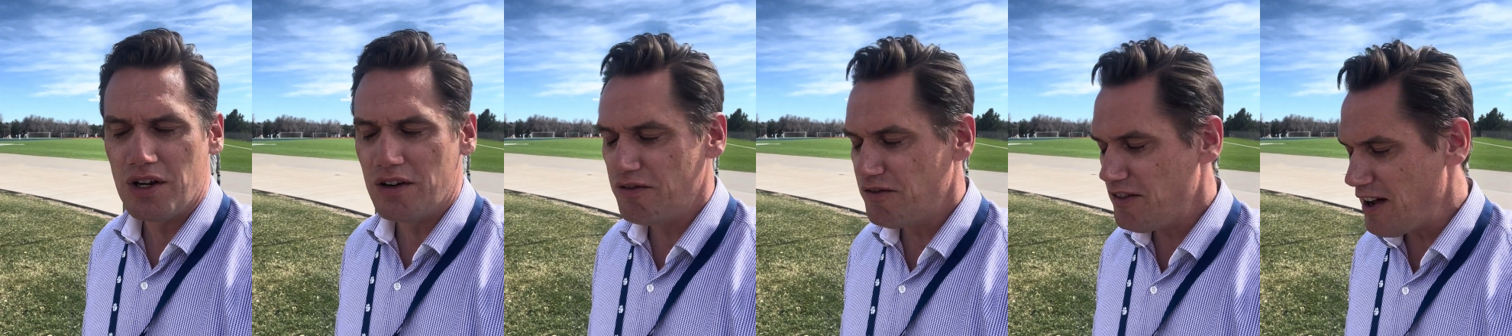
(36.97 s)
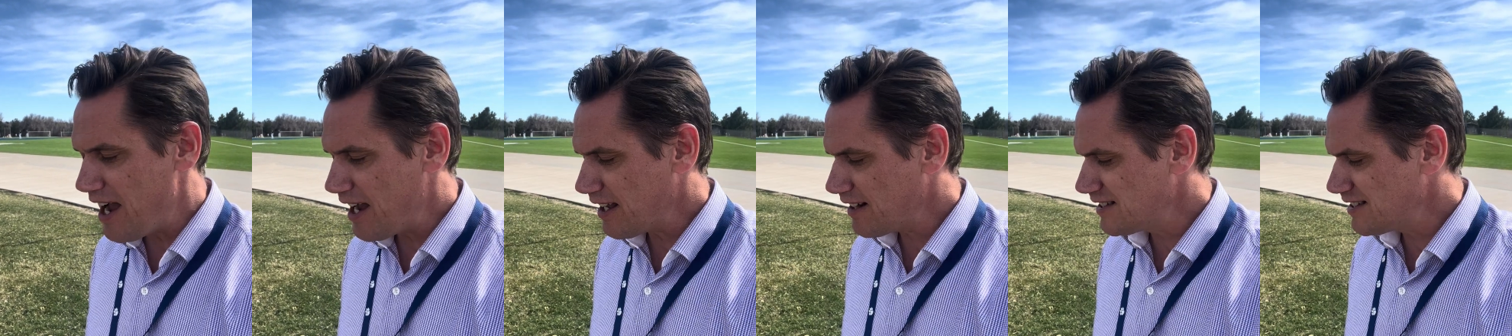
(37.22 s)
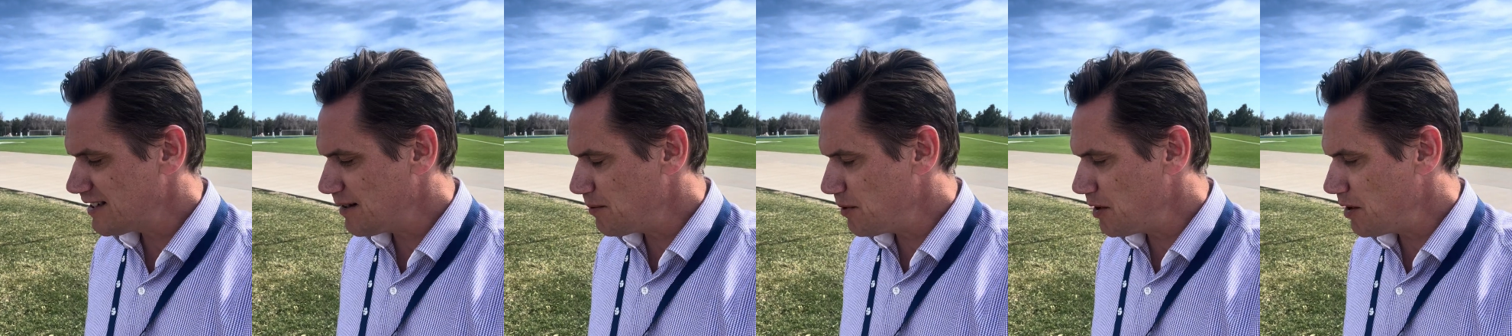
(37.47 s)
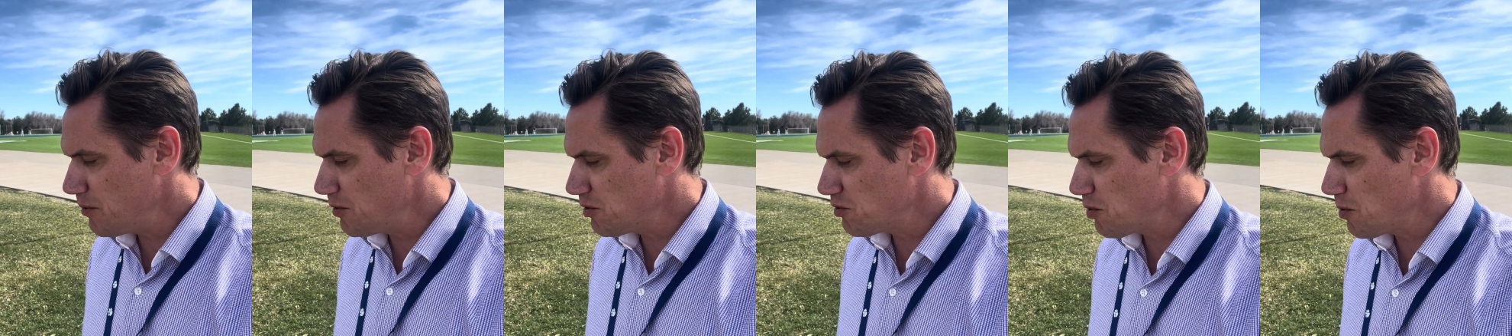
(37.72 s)
In fact,
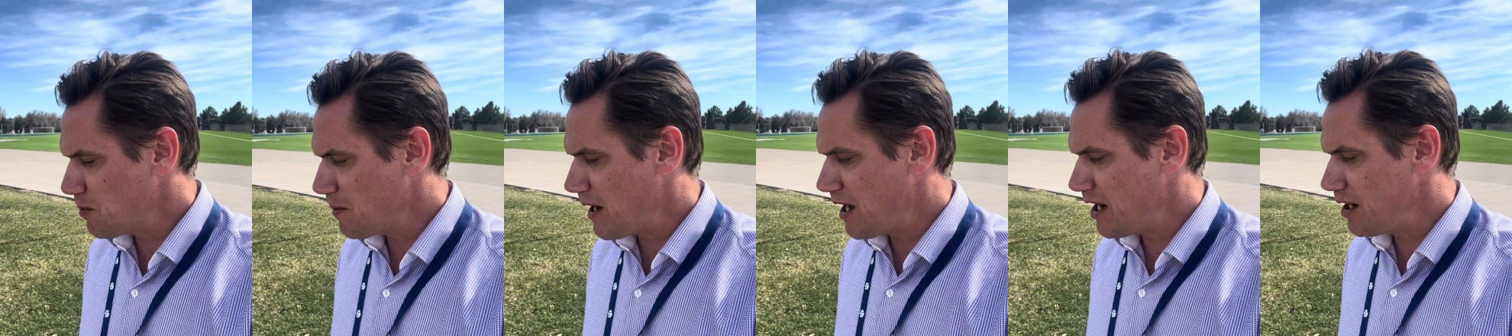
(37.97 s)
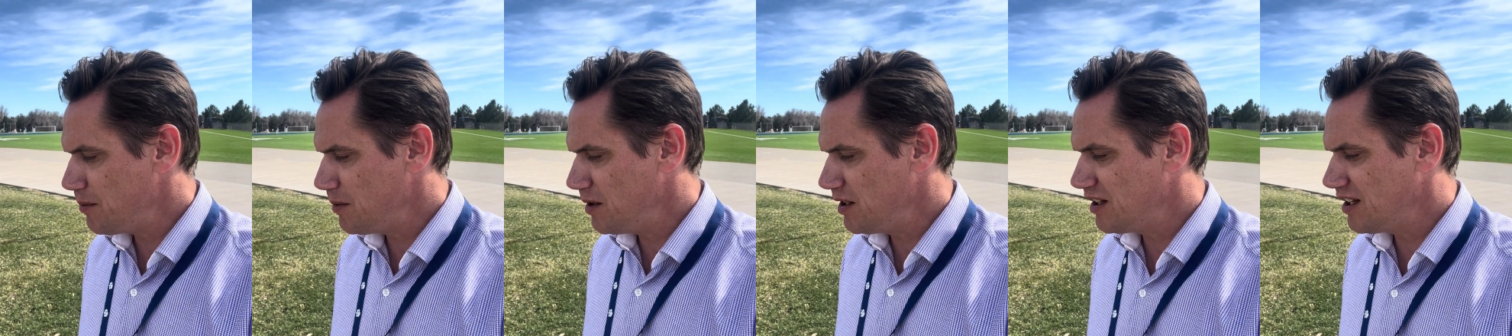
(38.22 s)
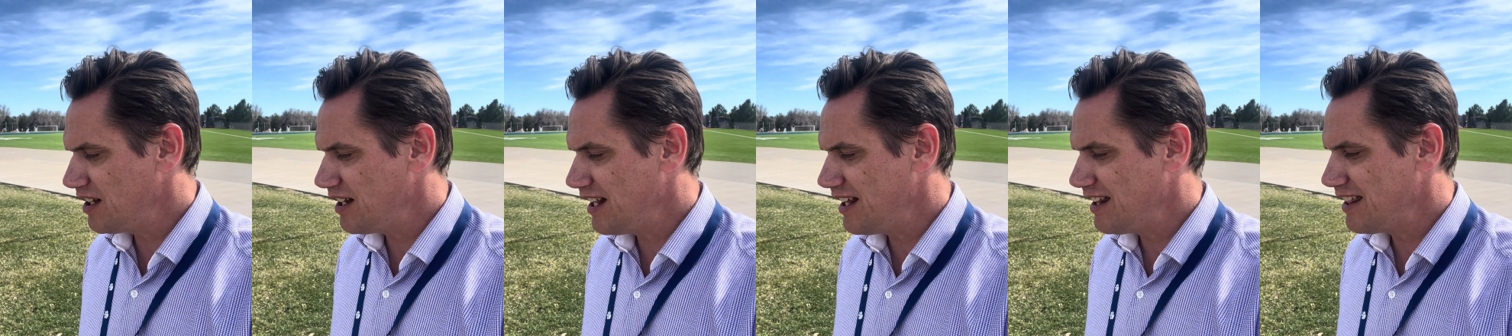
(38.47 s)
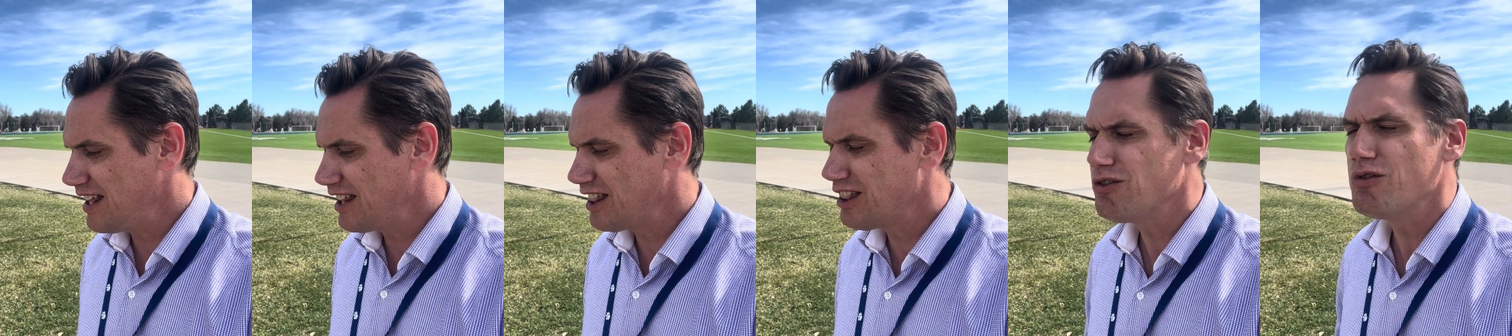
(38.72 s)
somebody was reminding me today
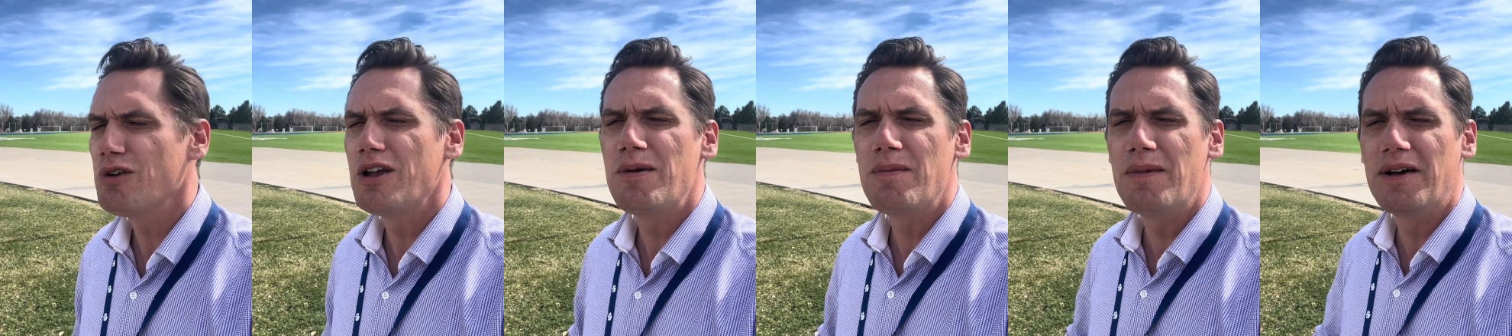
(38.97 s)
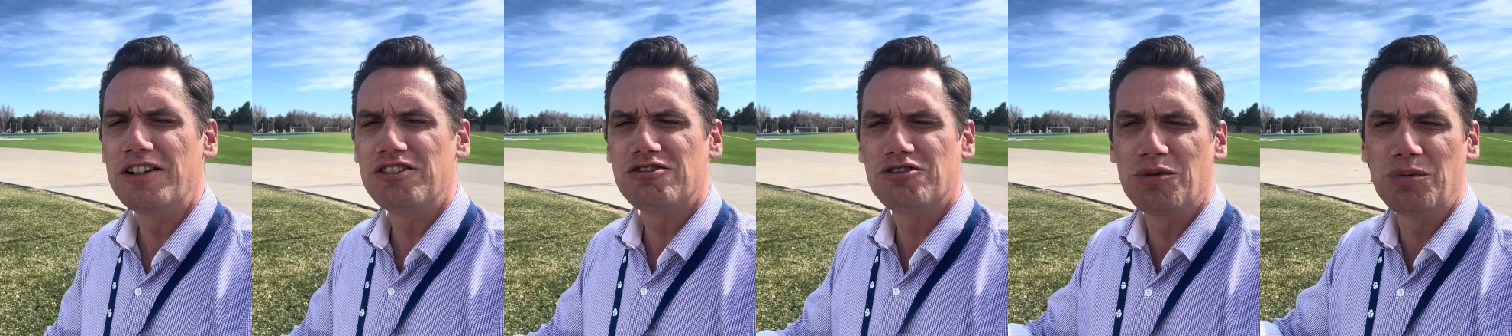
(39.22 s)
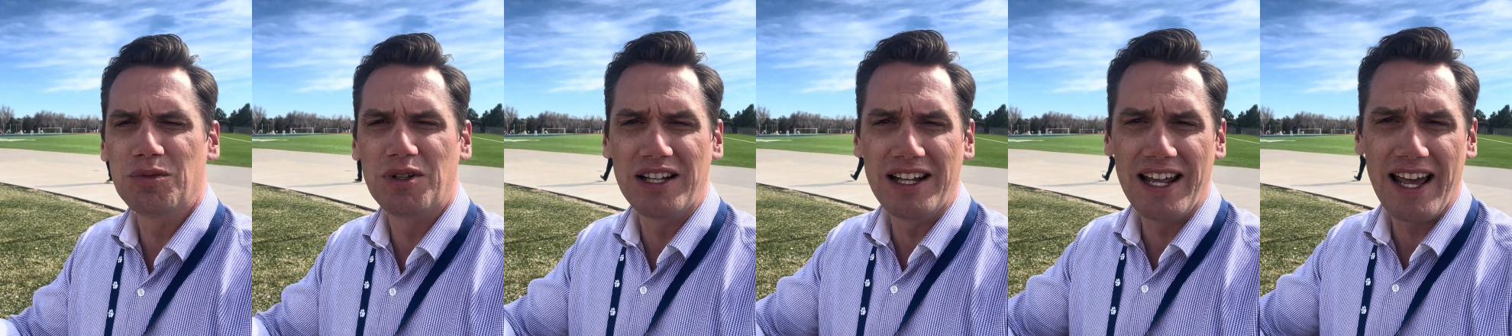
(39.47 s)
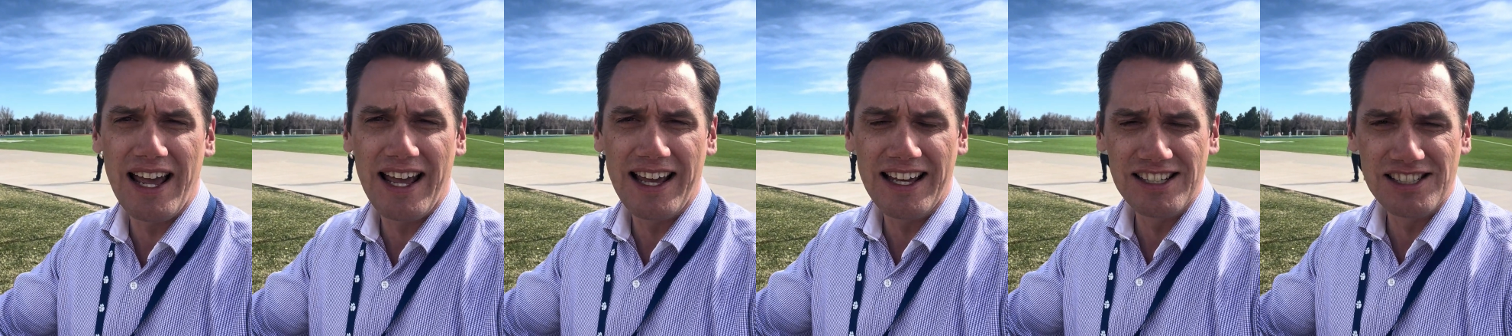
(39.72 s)
that 3 months from
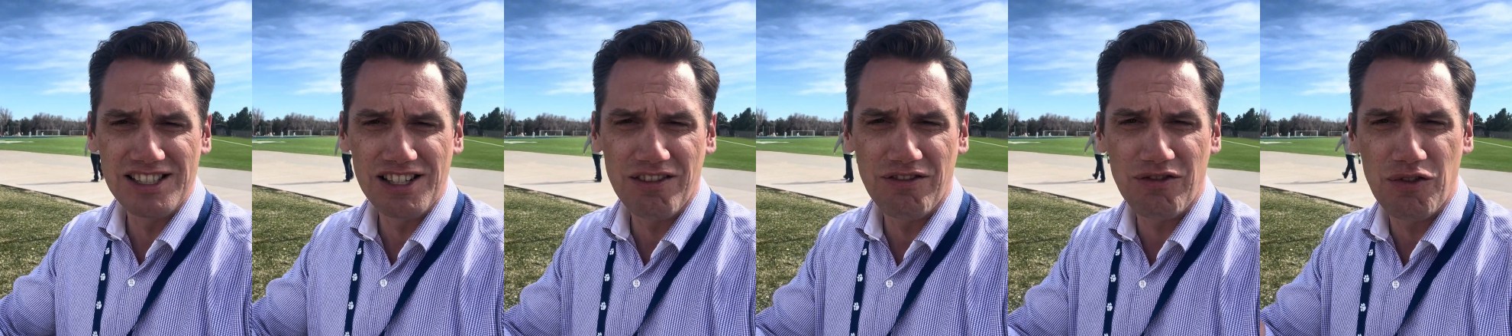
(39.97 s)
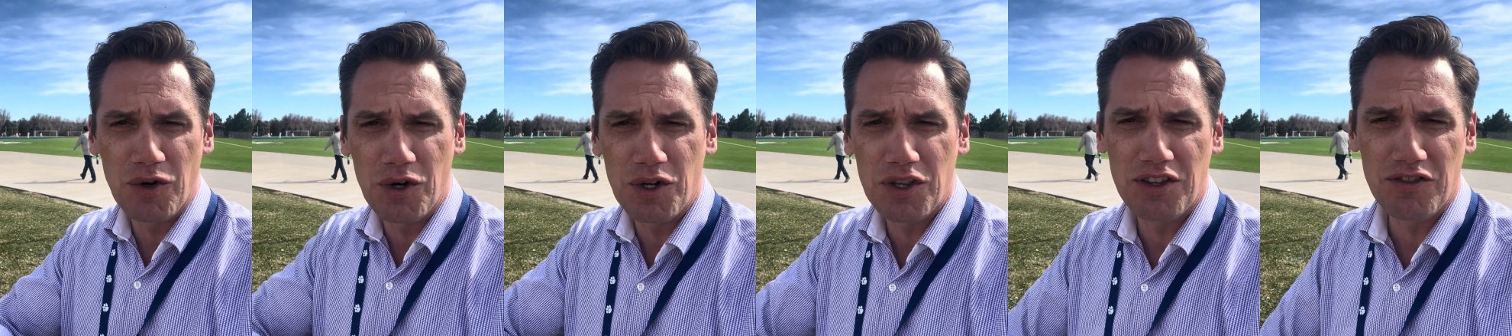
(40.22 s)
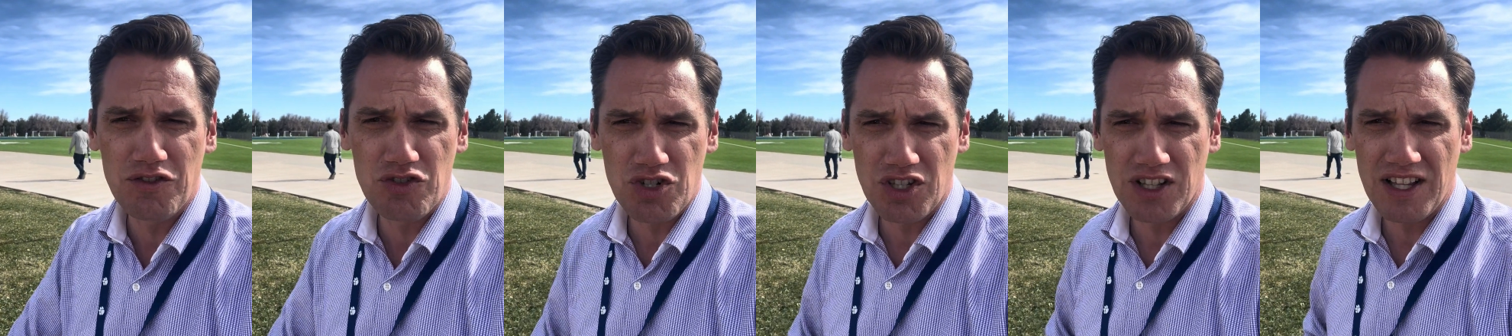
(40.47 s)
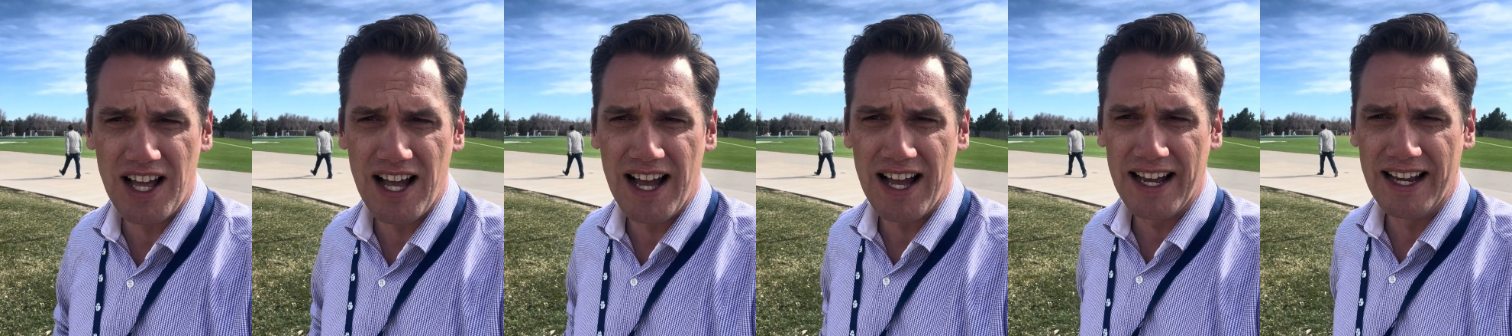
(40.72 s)
today is the 4th of
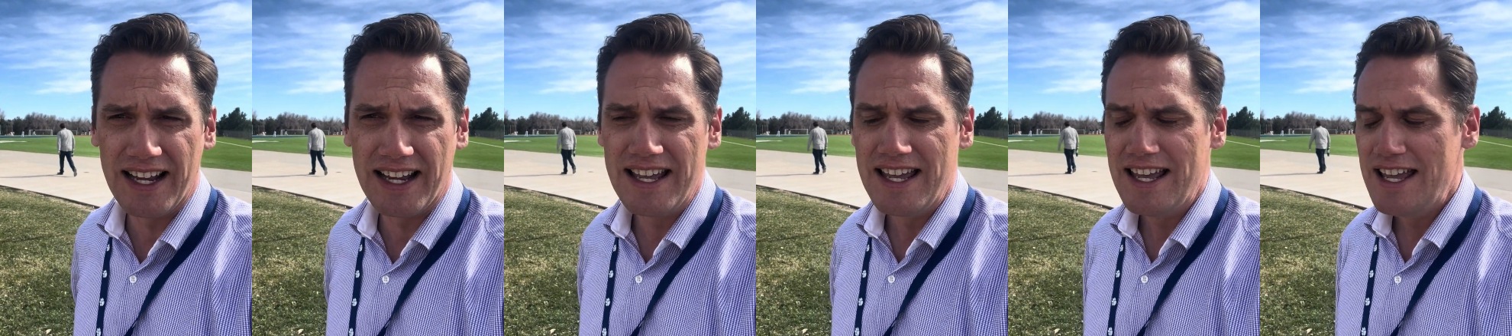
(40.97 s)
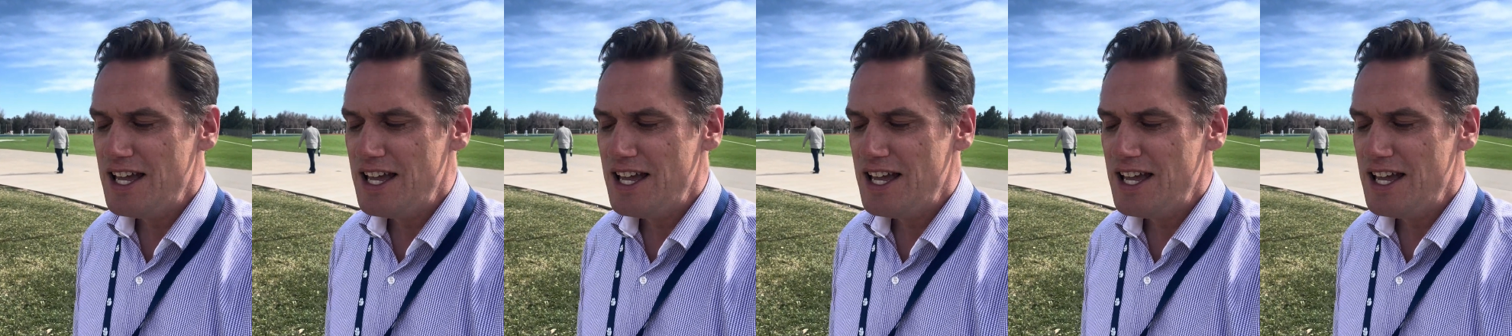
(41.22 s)
July,